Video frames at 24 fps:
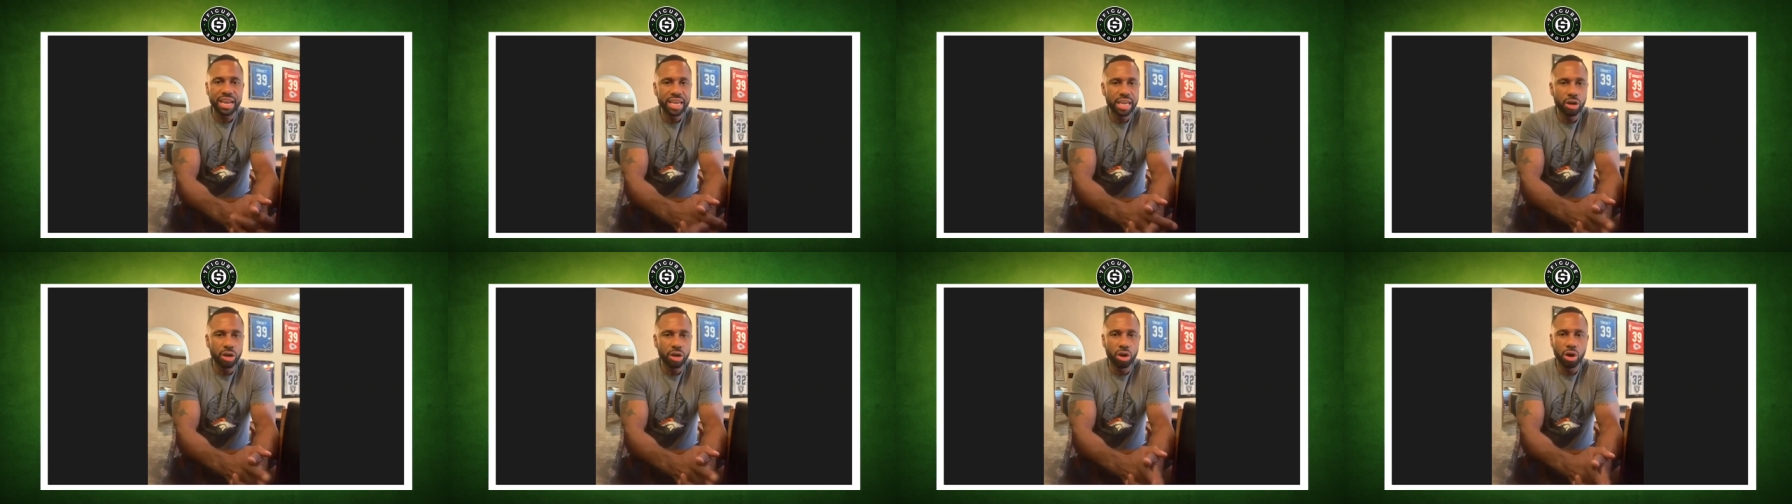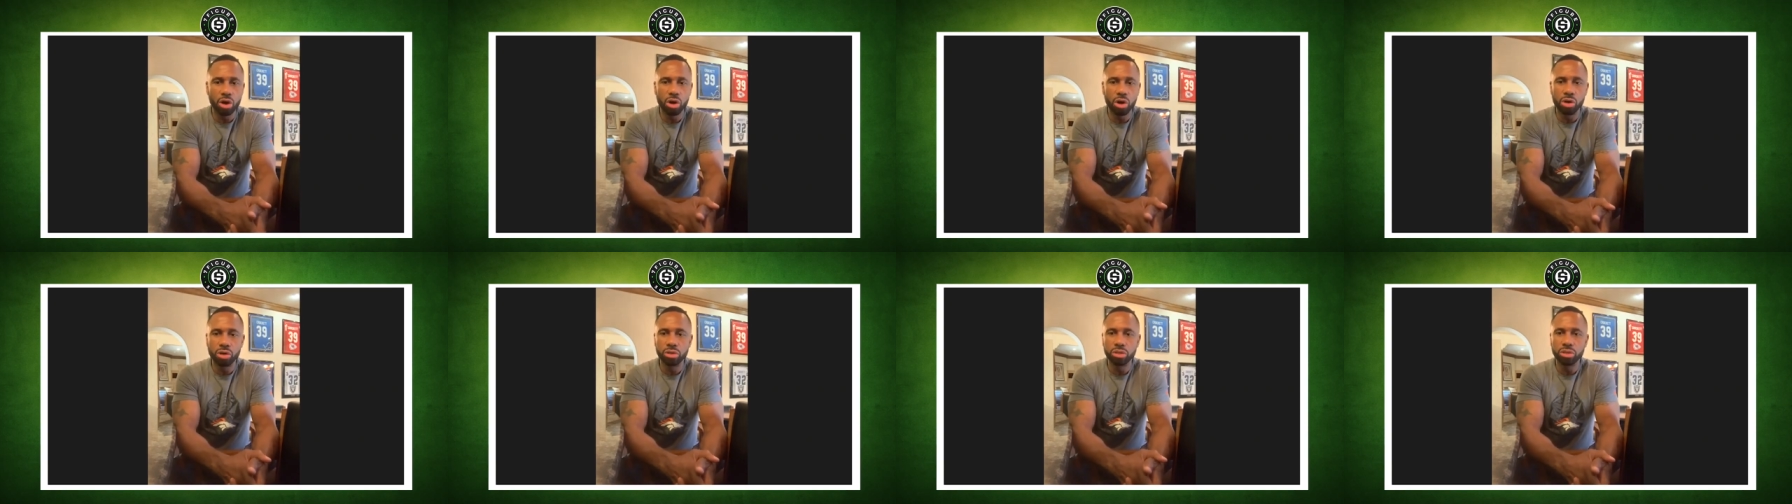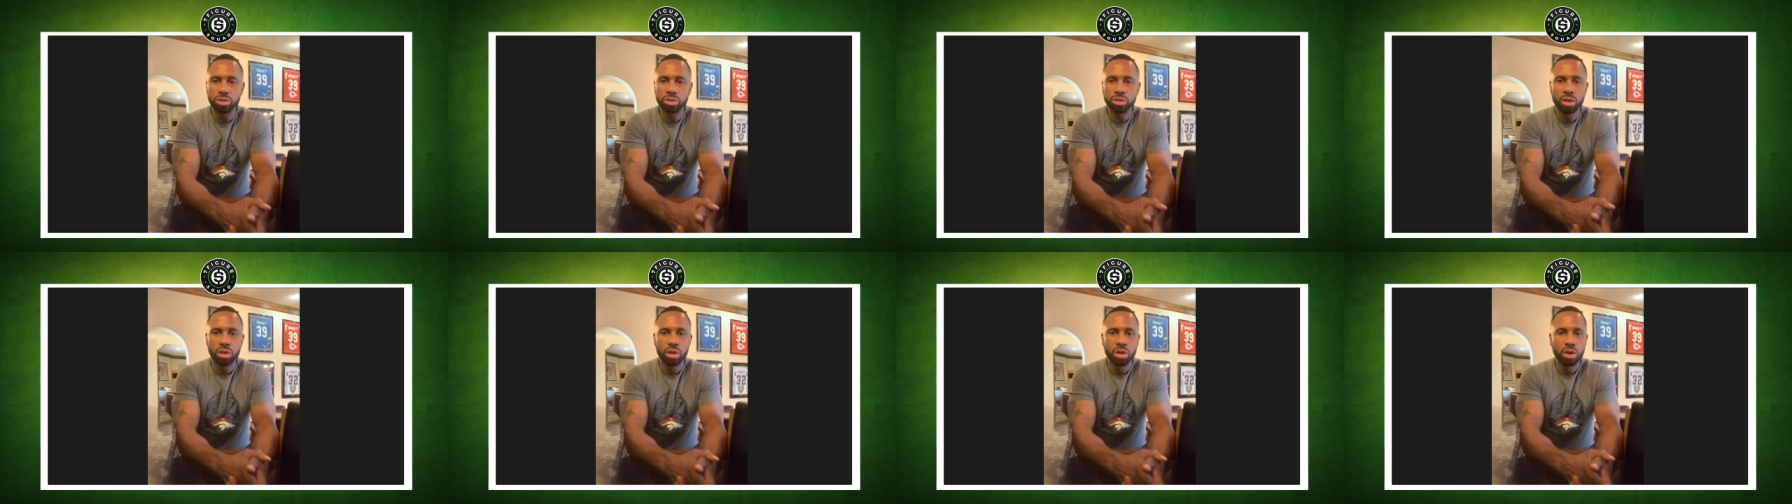
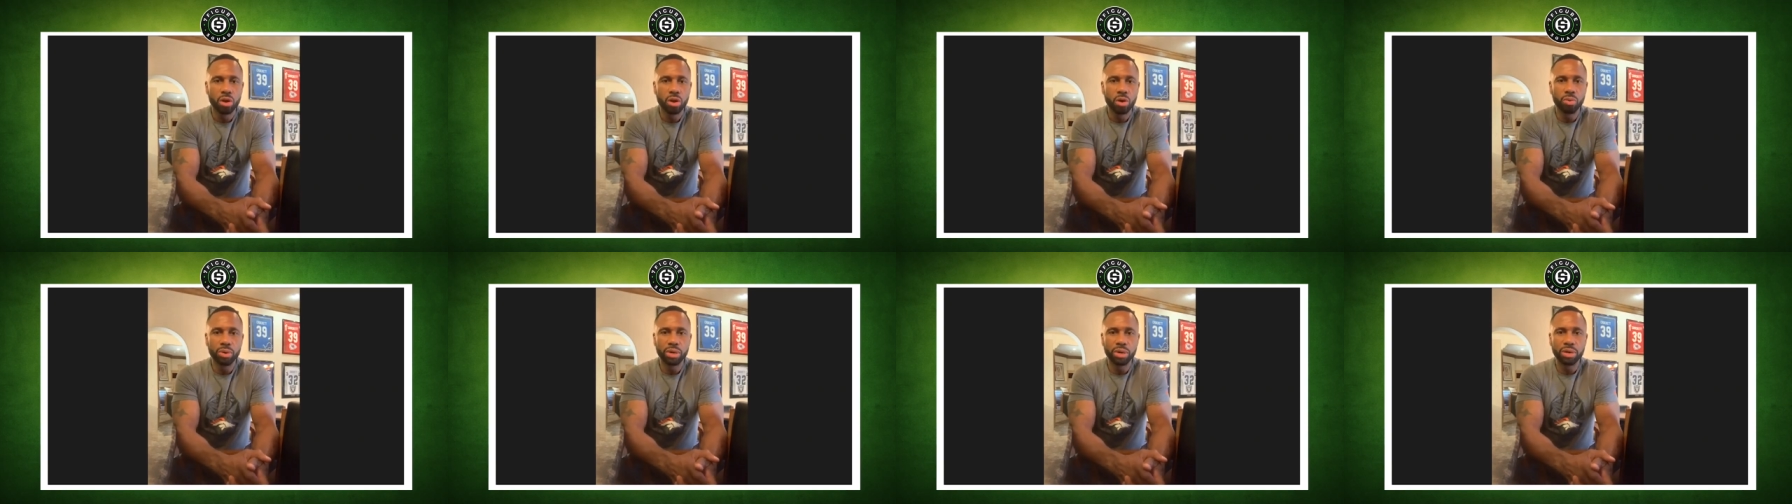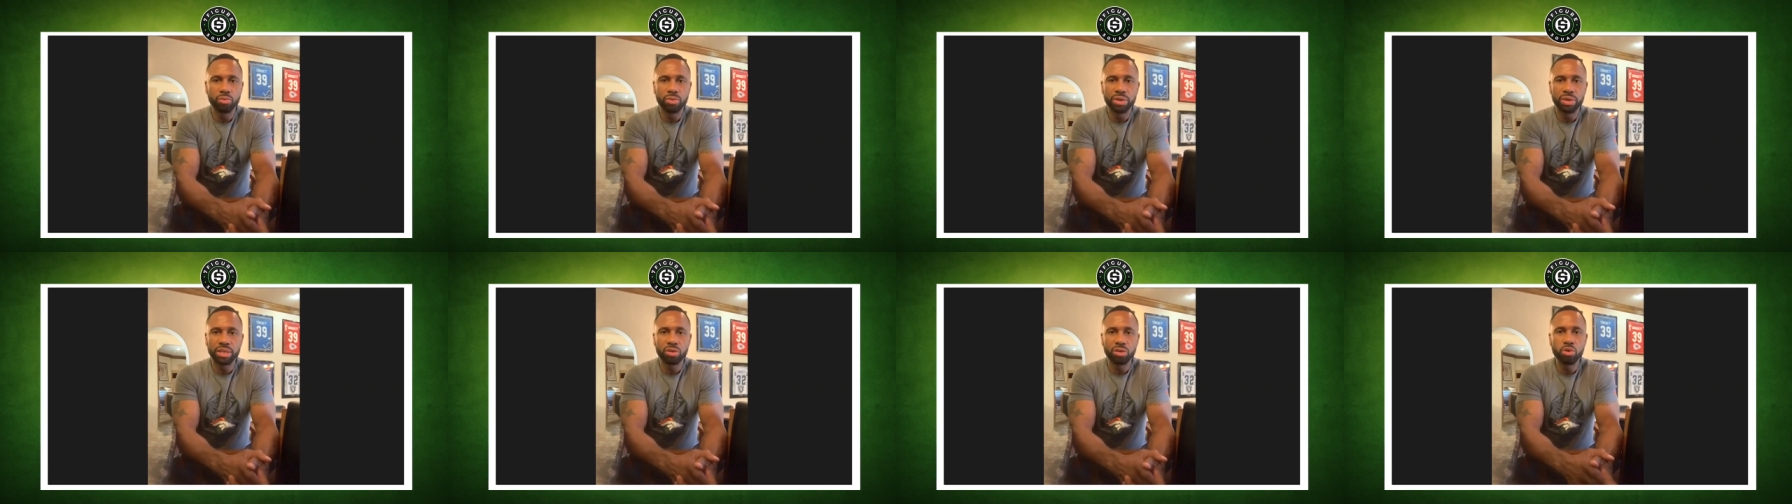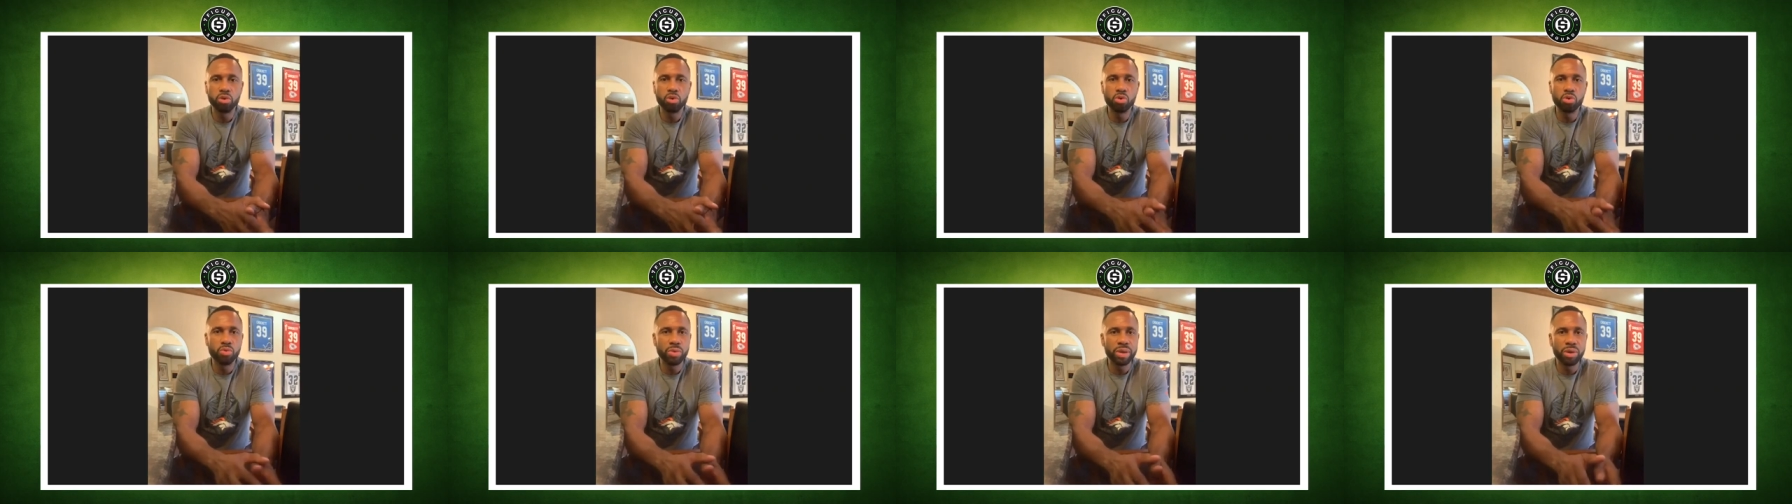egos with, with
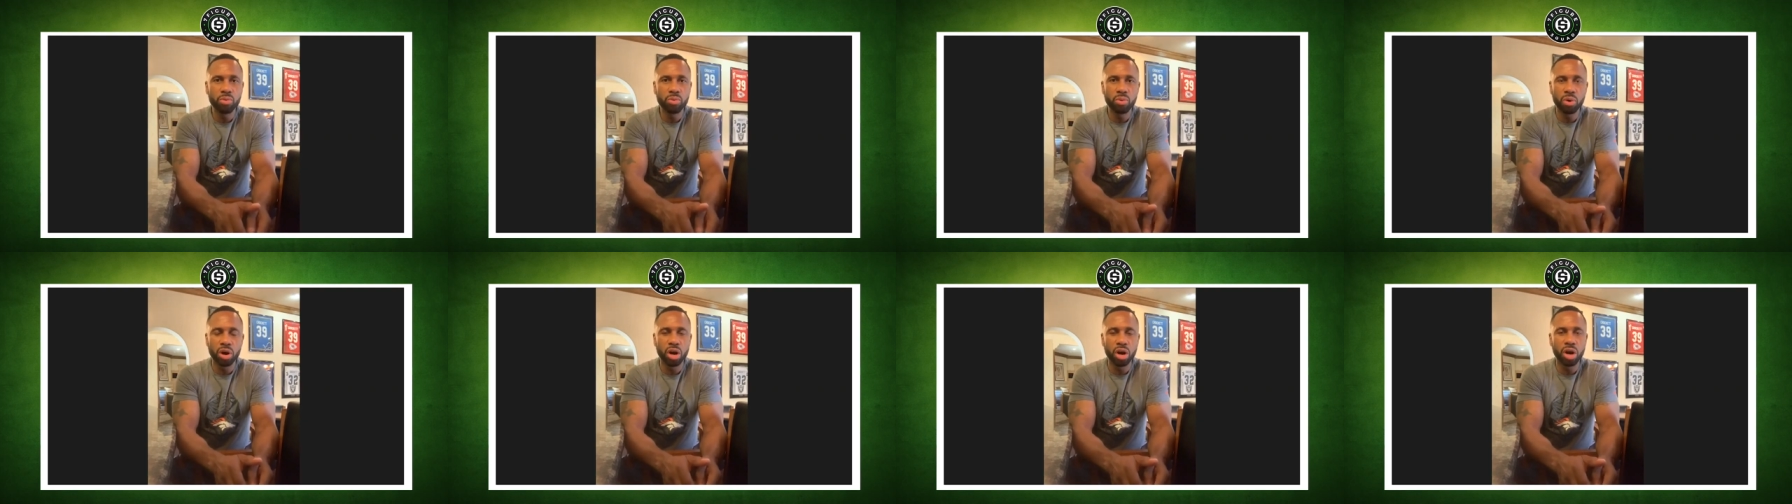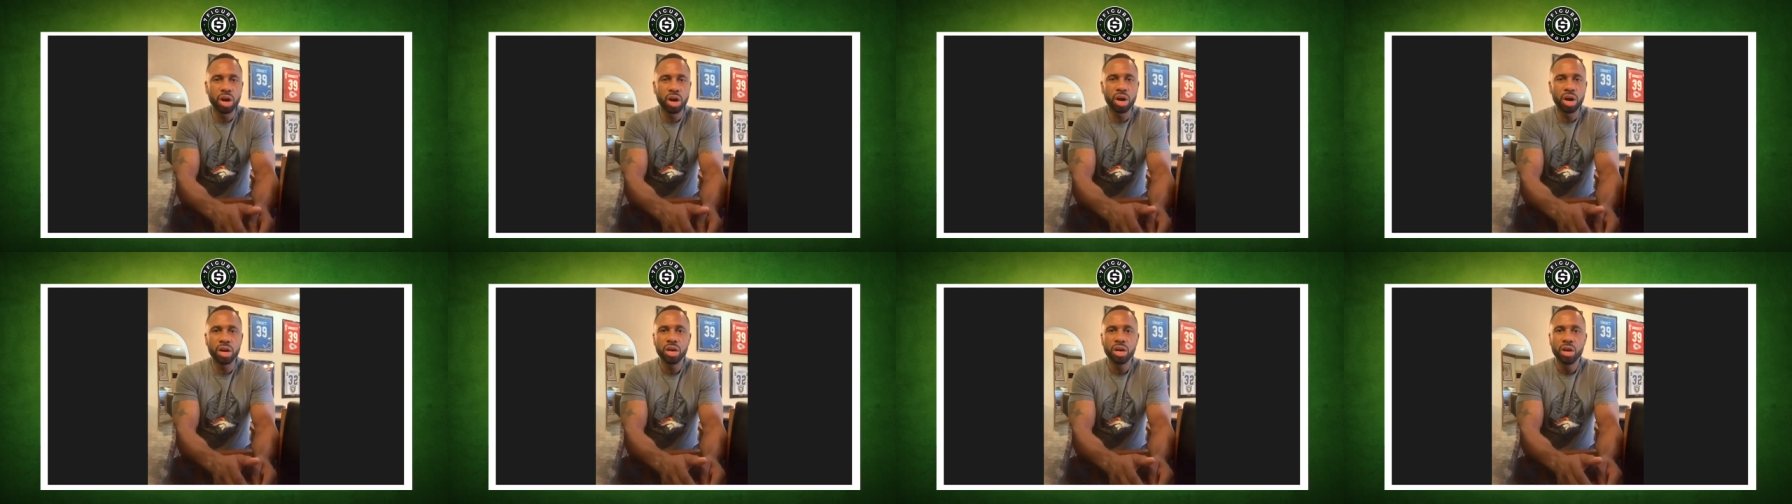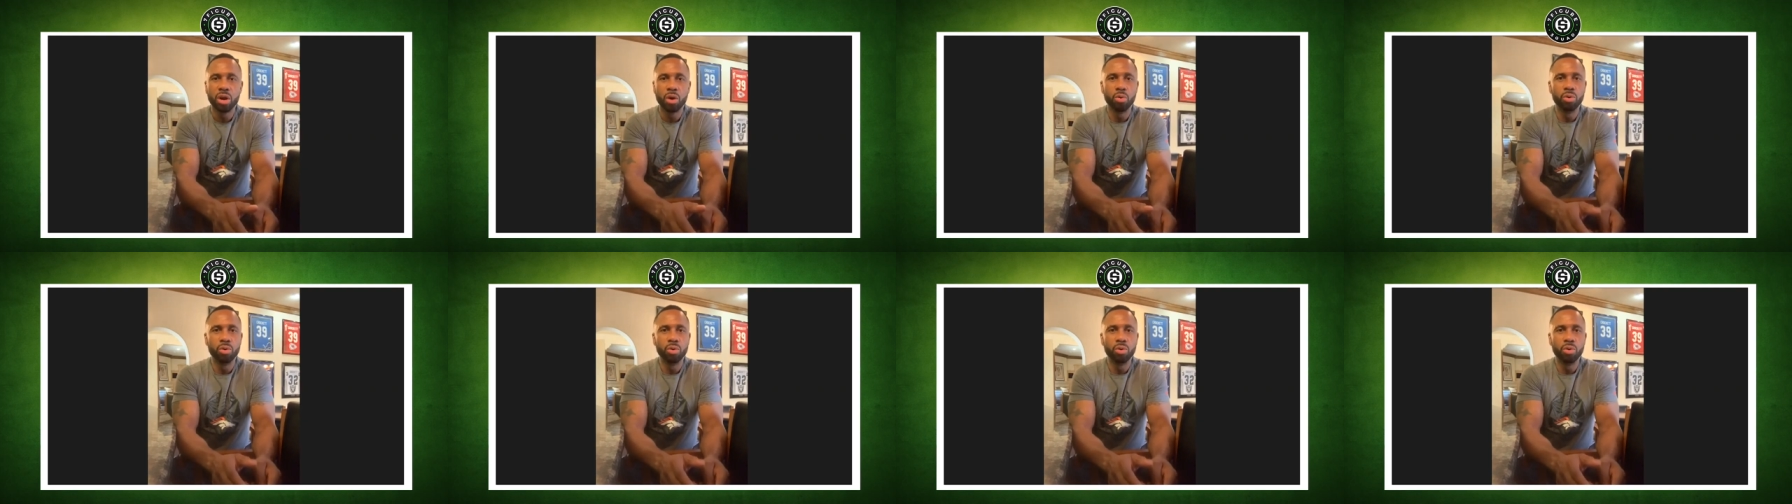who we were,